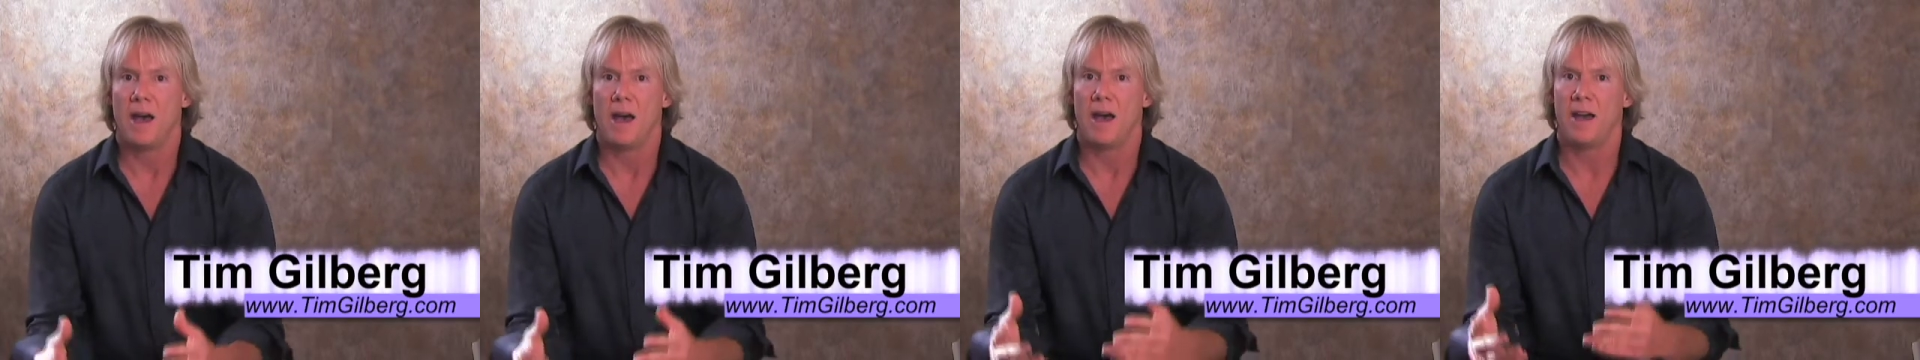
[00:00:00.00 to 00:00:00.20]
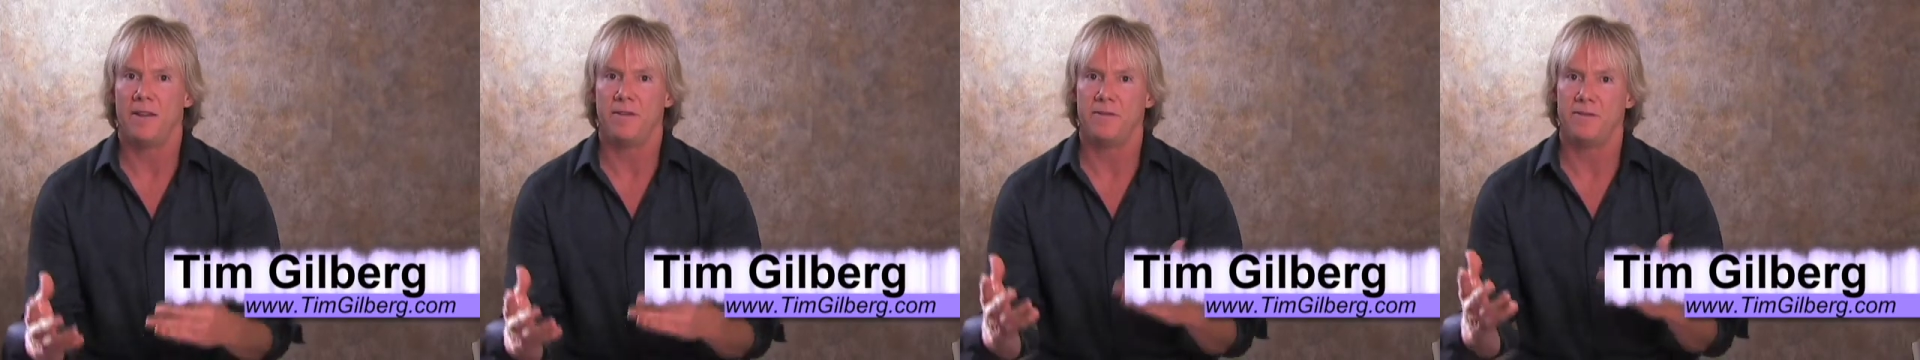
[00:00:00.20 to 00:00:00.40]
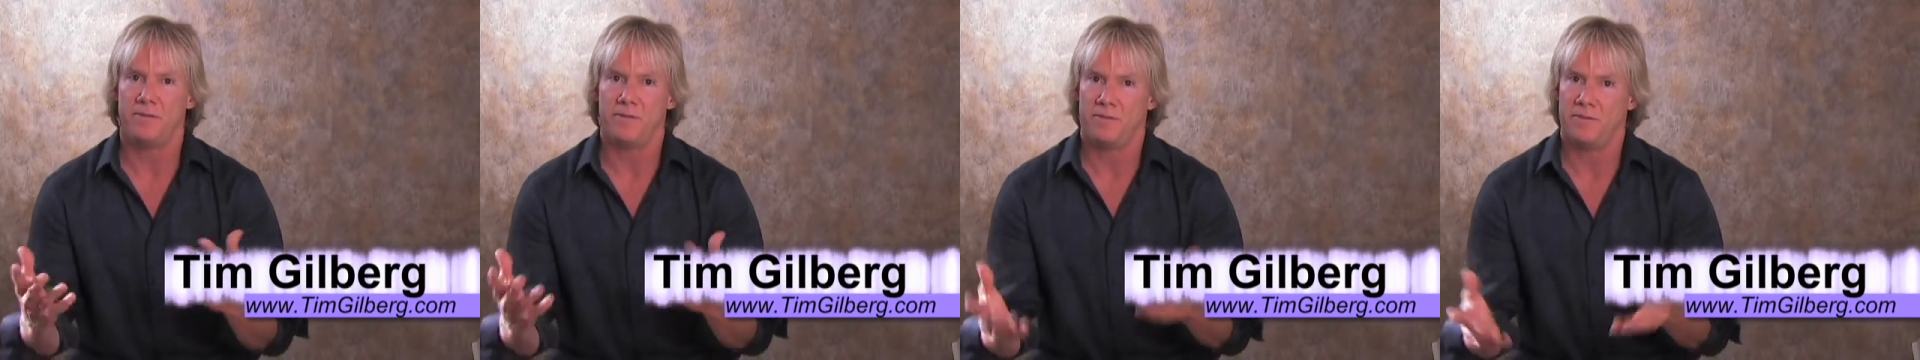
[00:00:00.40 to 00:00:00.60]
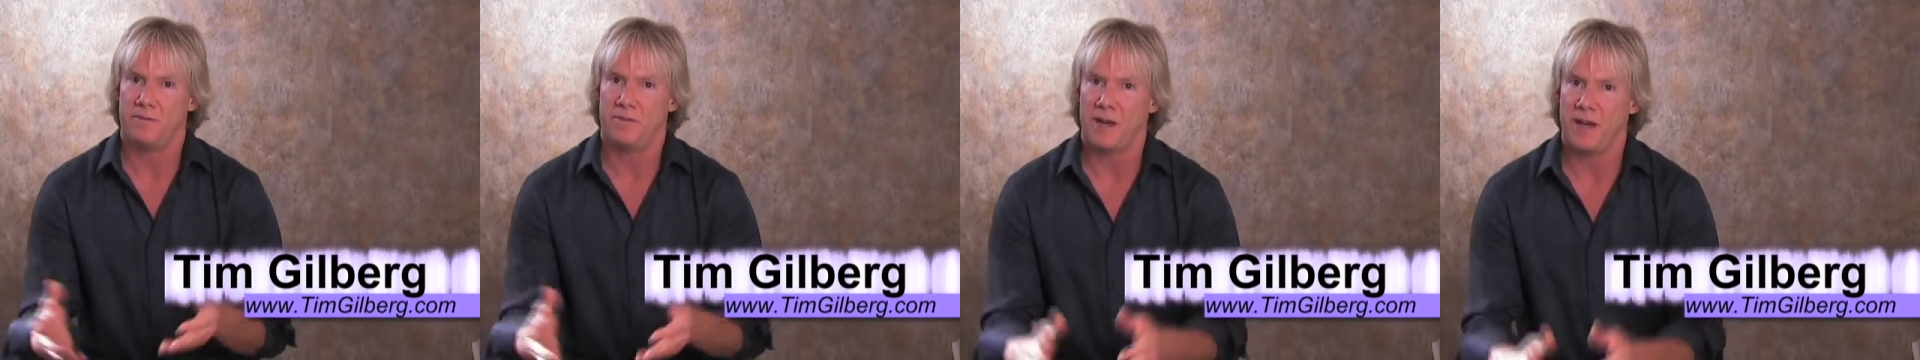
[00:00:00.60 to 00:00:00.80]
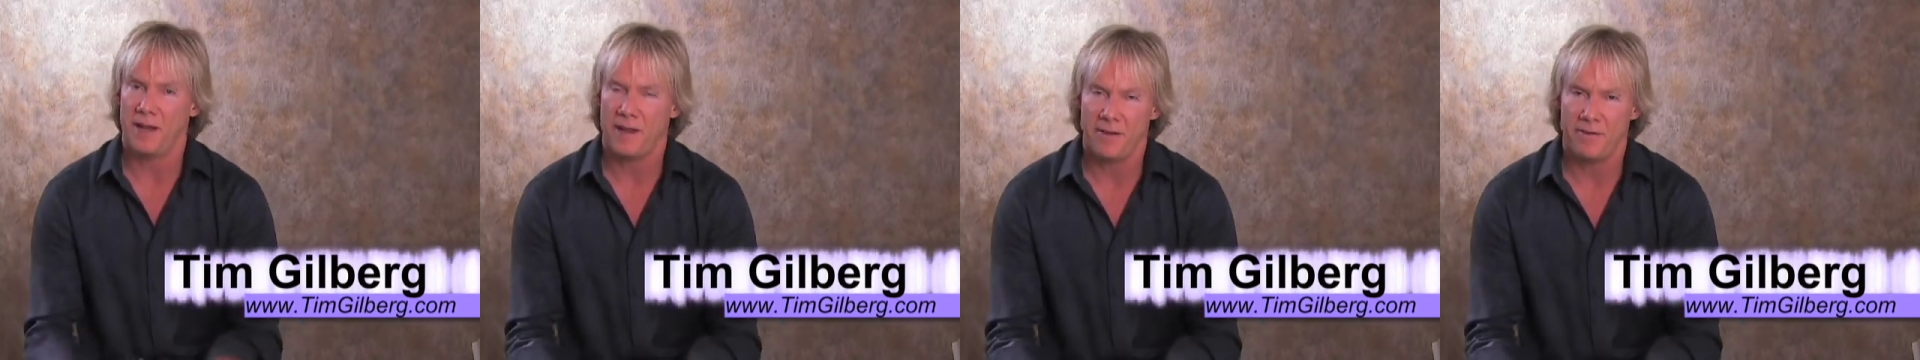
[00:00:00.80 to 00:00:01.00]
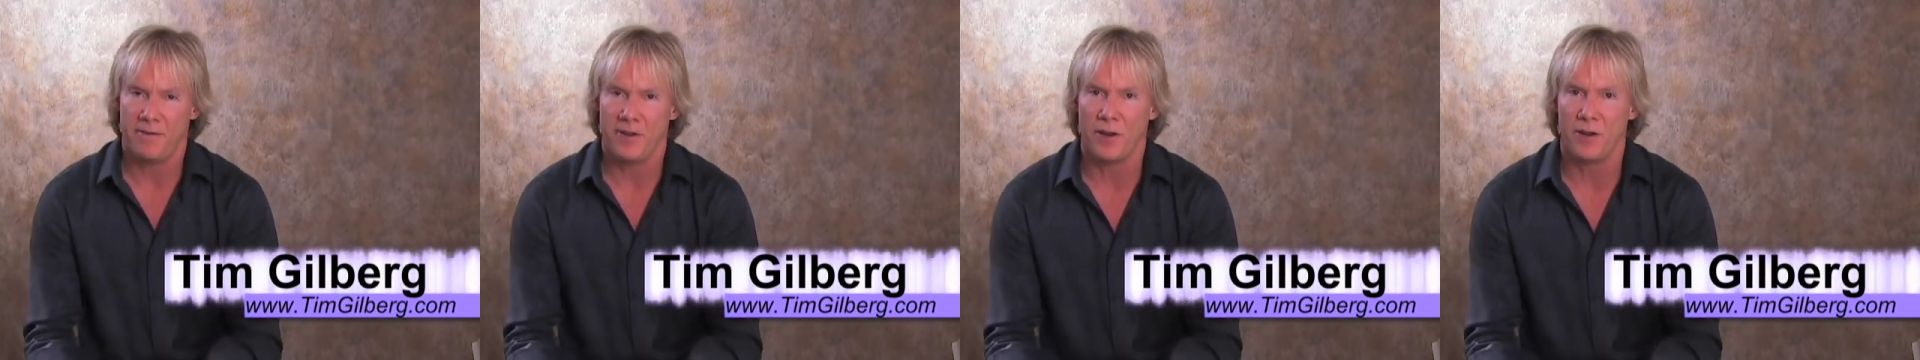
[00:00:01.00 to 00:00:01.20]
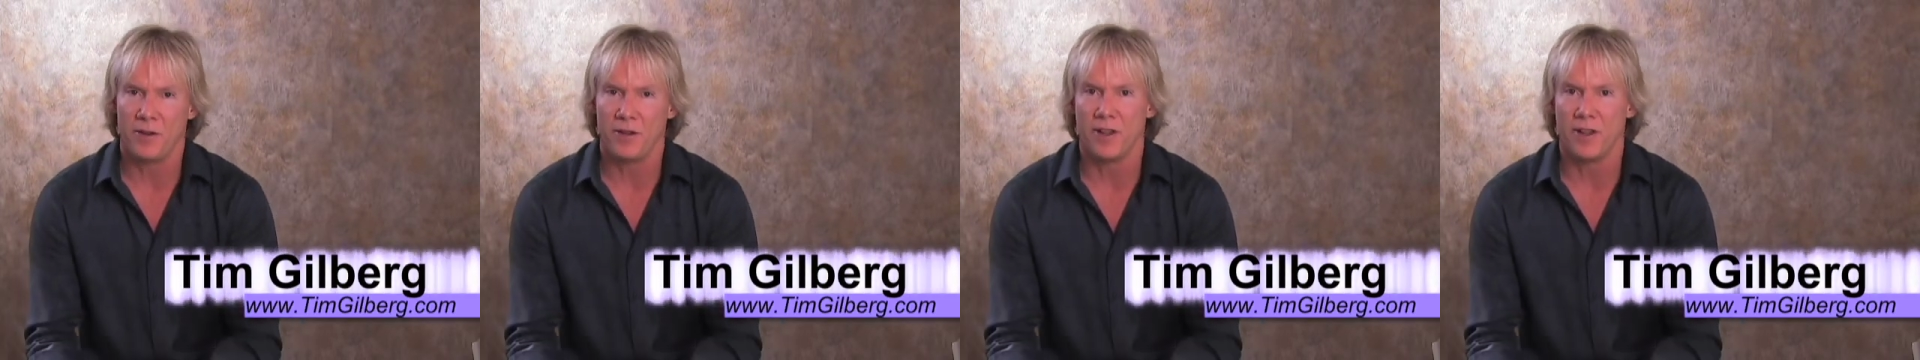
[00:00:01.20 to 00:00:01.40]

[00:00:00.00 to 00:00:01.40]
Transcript: I've I have very